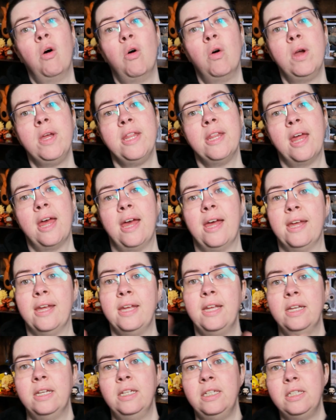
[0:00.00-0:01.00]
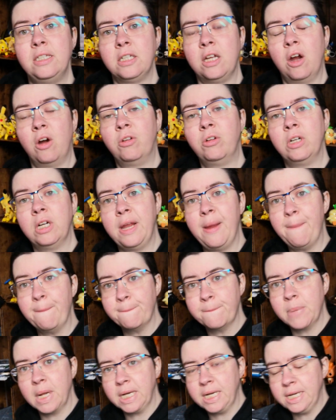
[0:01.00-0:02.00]
ahoy there. It is currently
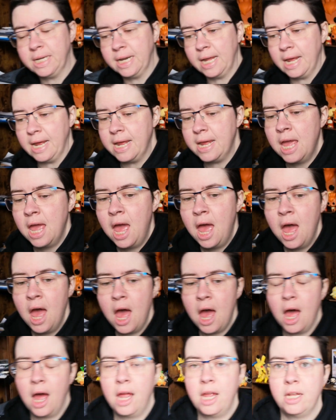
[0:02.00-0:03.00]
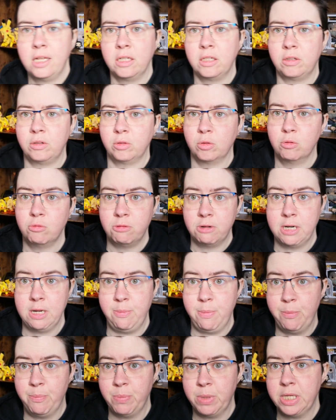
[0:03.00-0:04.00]
Monday and already
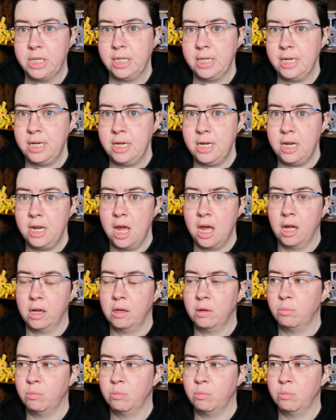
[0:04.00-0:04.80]
been busy